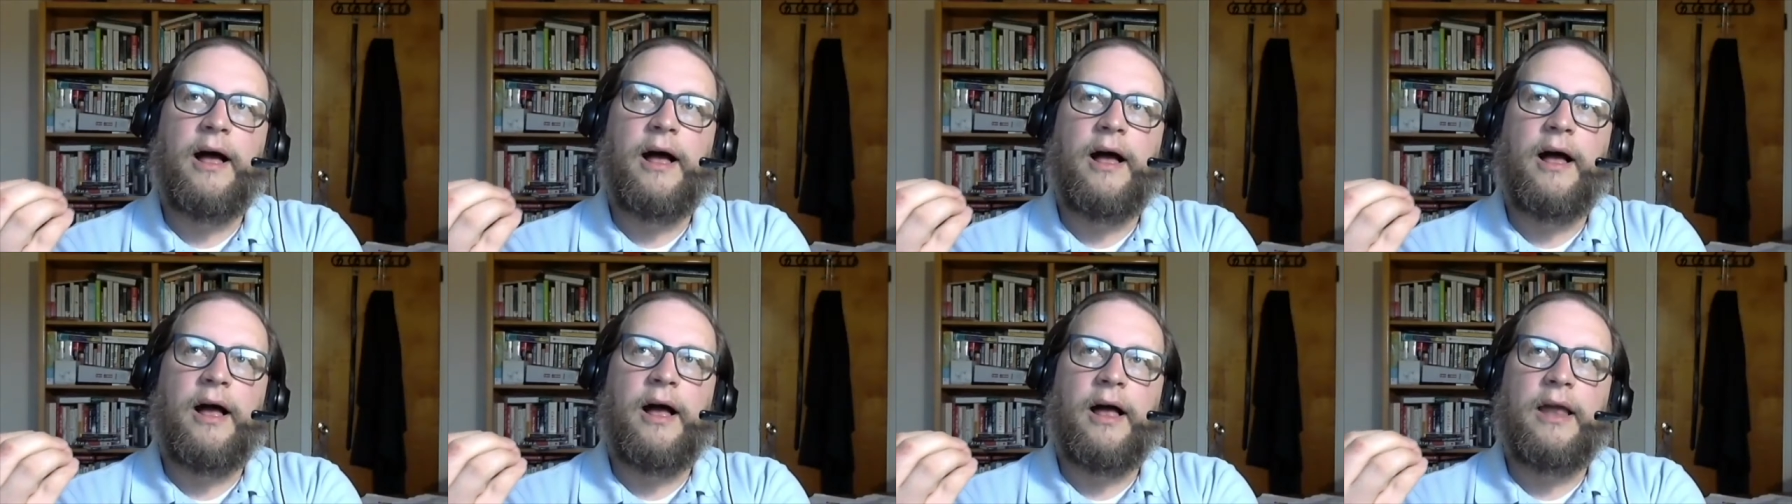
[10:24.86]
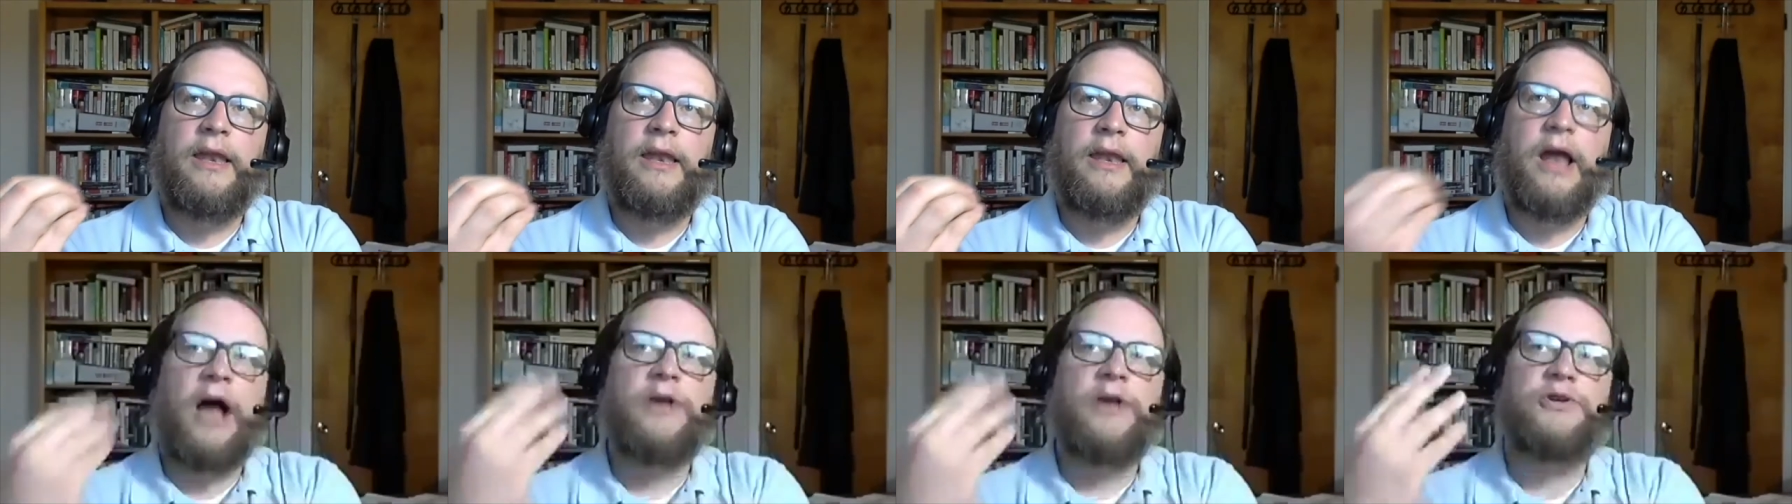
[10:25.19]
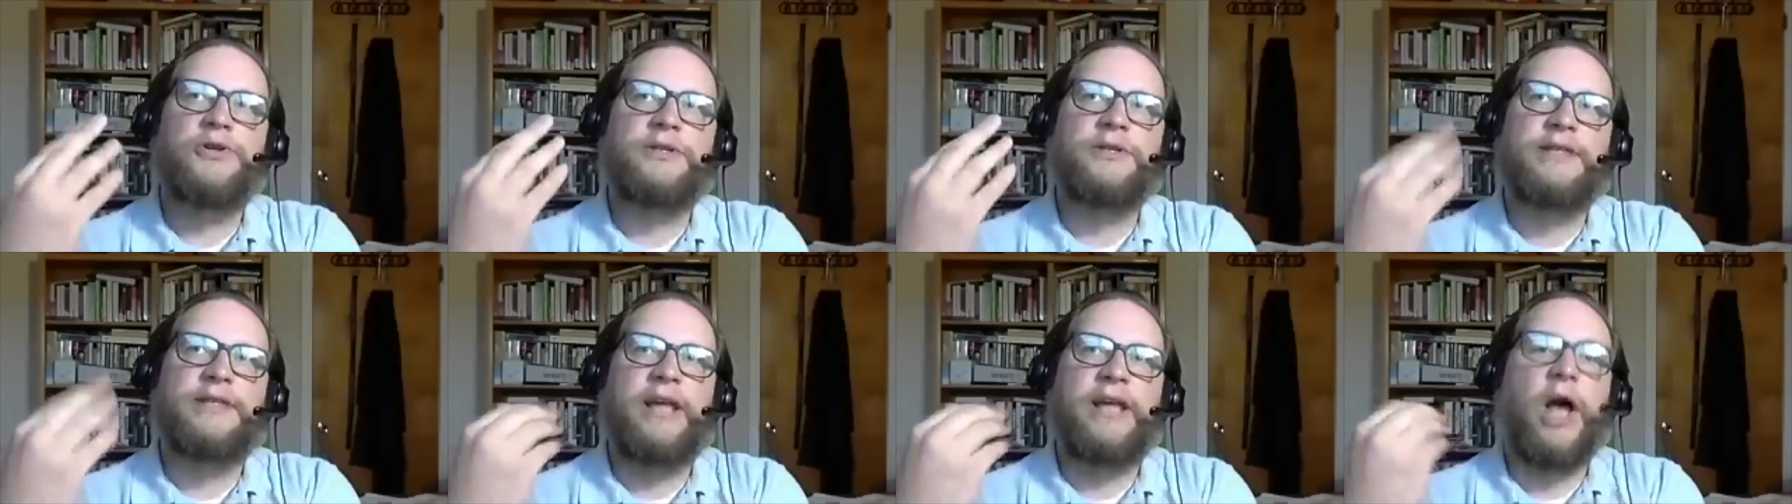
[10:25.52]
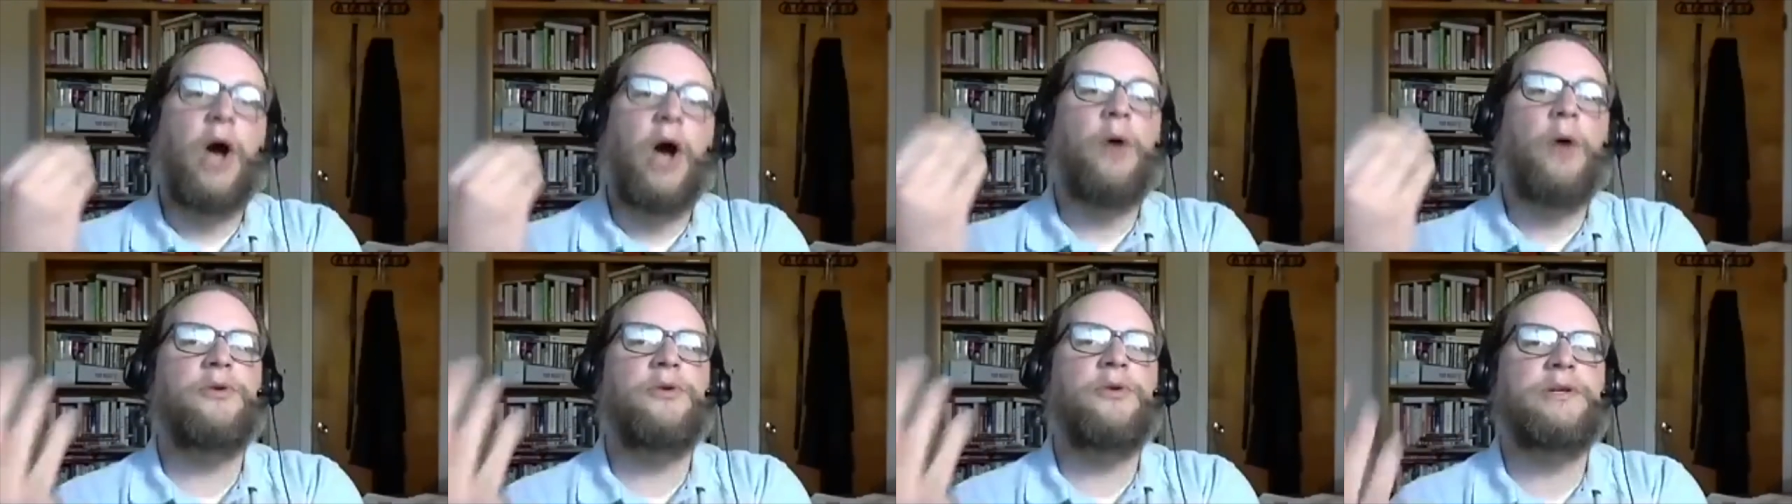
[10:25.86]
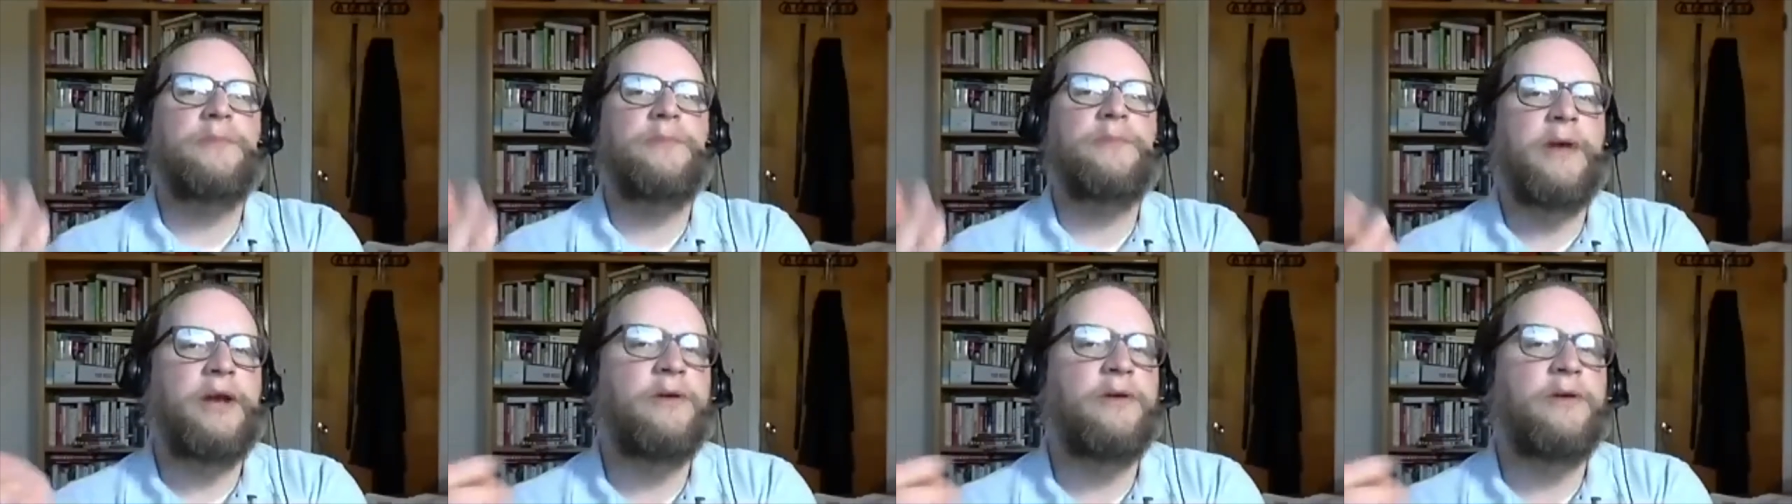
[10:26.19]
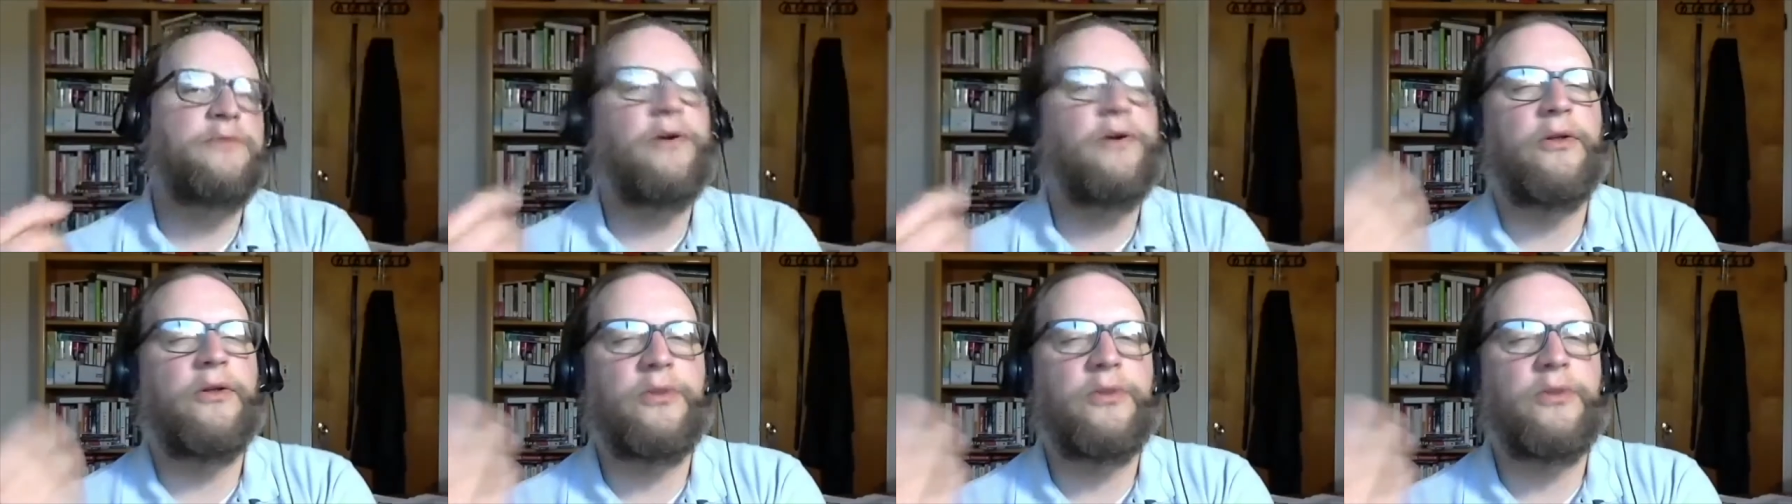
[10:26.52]
not just the owner's manual of
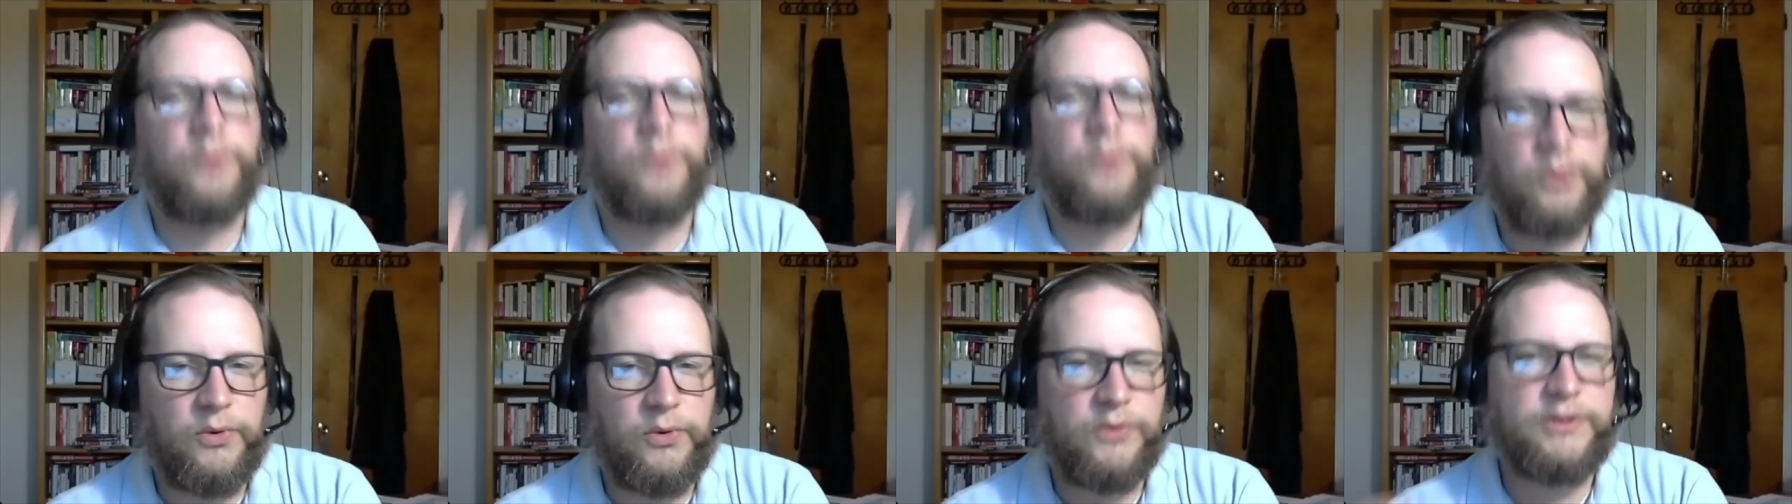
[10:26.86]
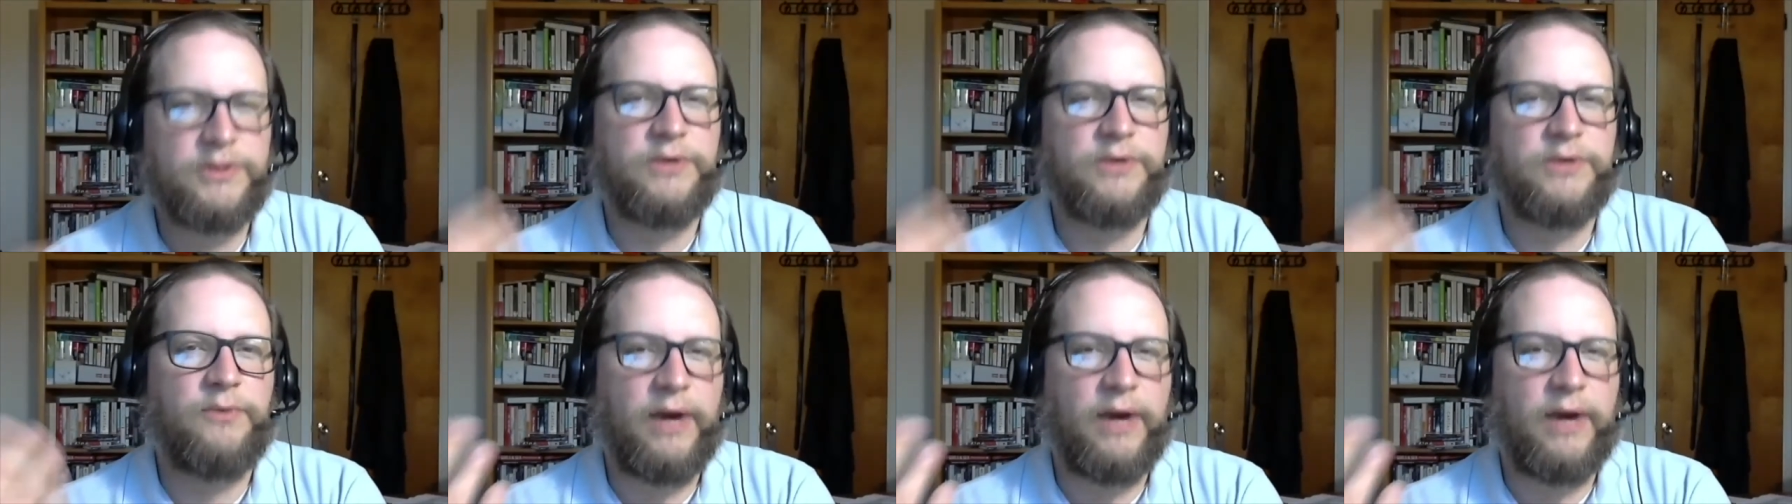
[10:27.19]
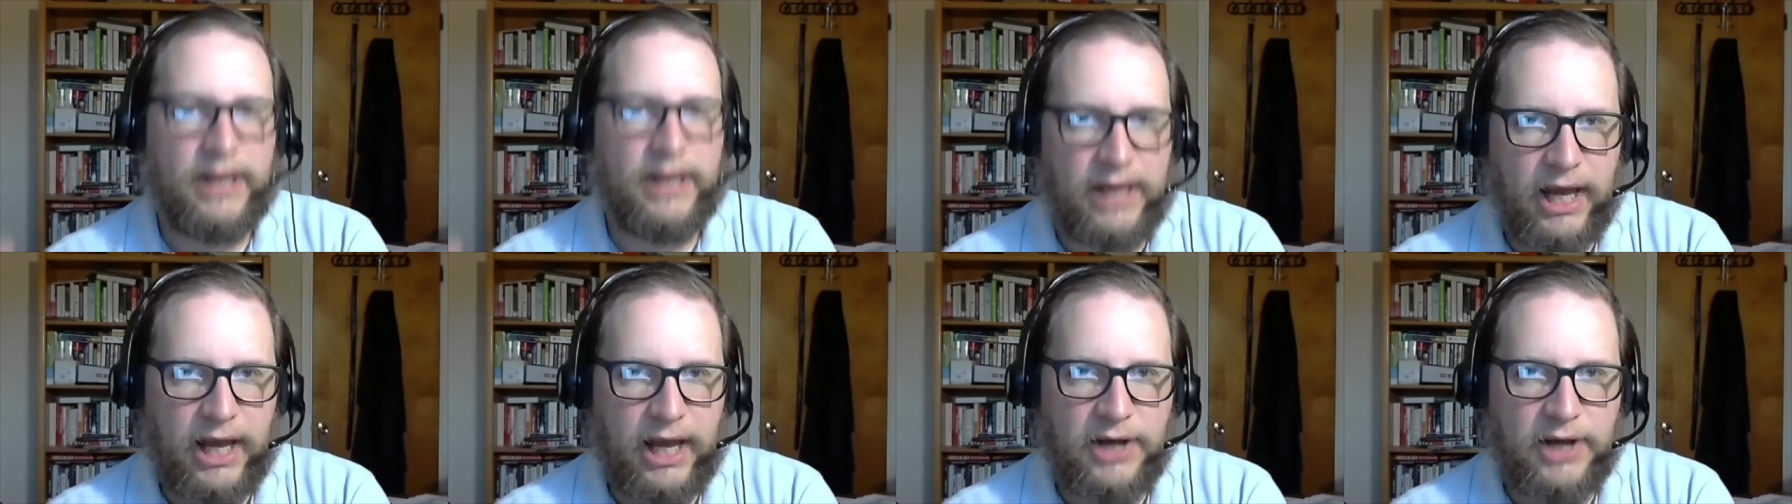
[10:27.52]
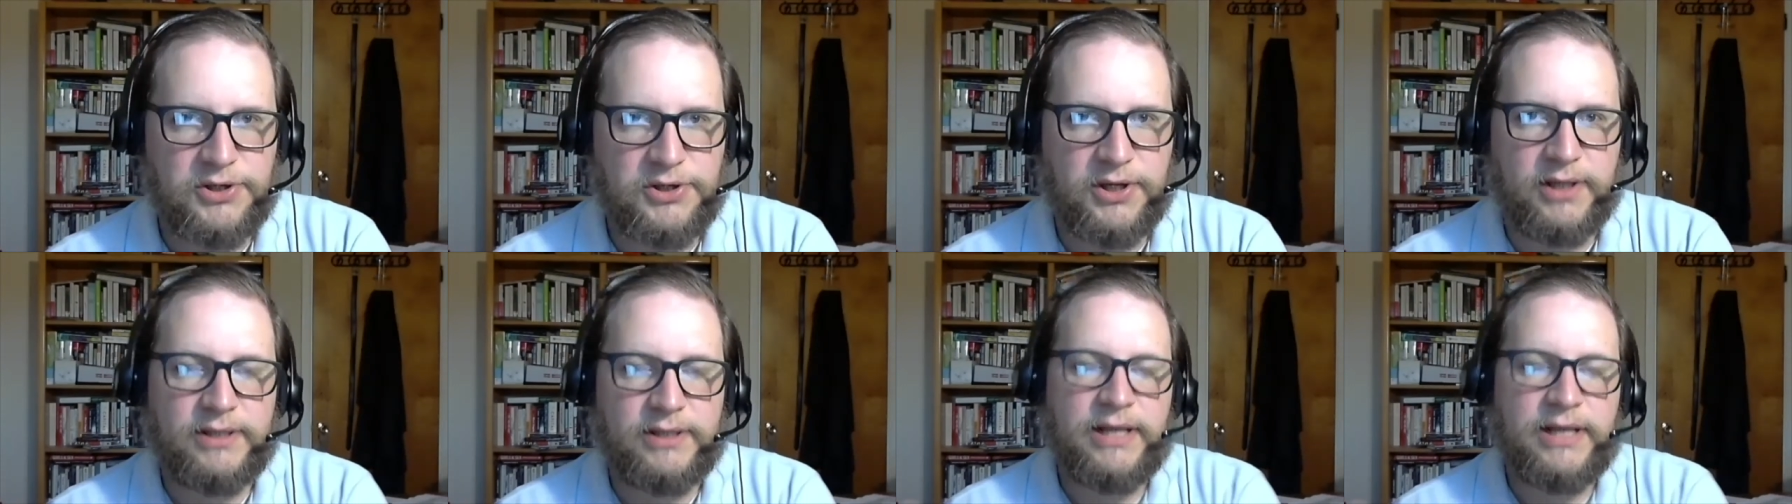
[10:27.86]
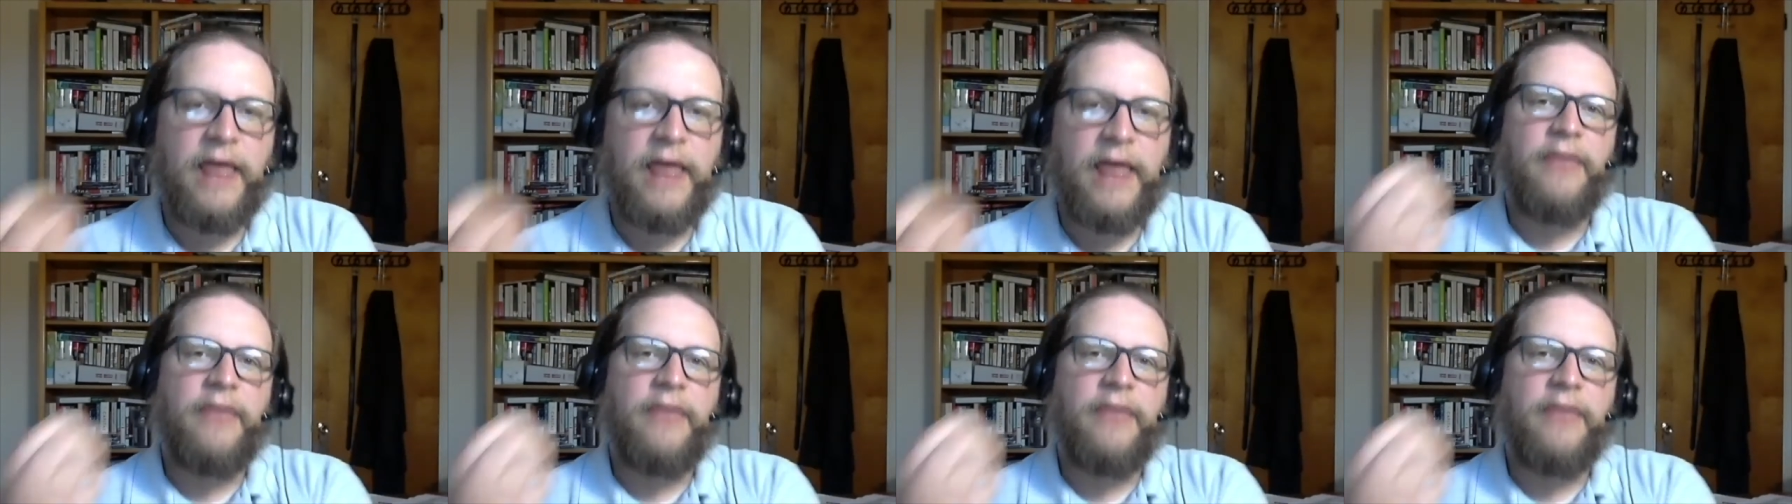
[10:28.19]
all the rules and regulations,